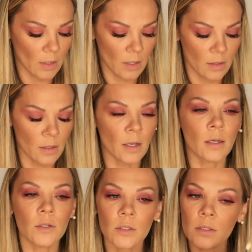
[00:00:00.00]
and
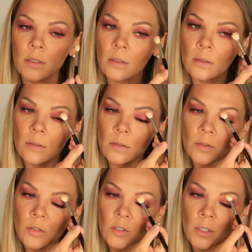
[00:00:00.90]
then just
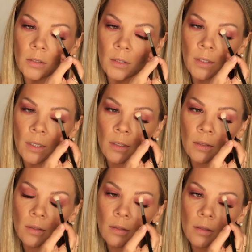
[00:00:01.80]
gently
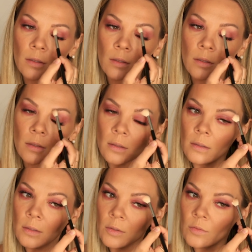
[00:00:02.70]

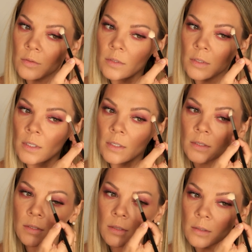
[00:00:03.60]
use
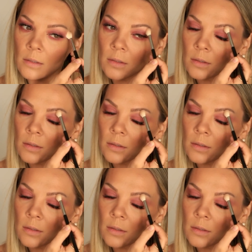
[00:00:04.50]
this